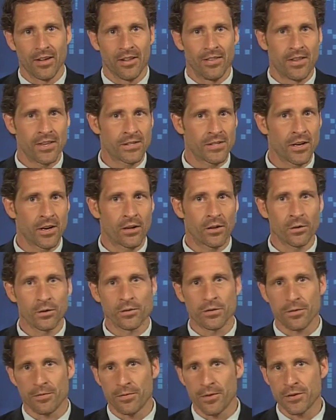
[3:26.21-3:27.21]
This
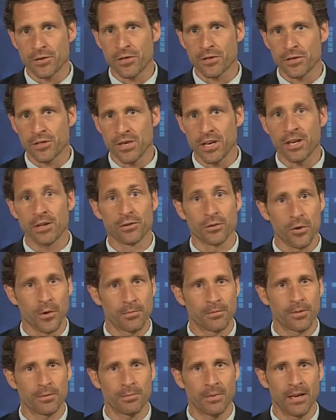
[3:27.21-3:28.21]
includes efficiency in
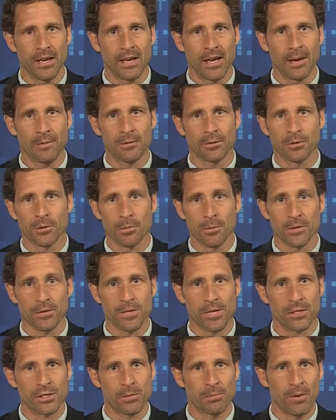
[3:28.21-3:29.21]
terms of being able to
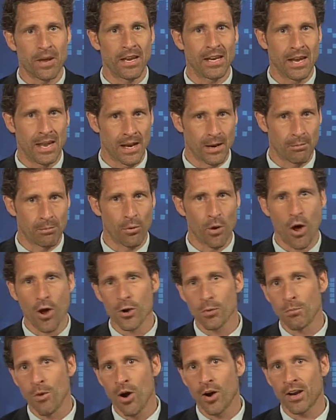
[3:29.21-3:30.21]
participate in a
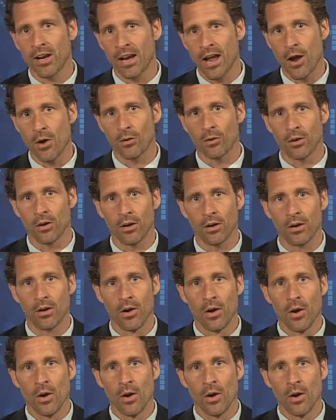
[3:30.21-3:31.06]
broader market outlook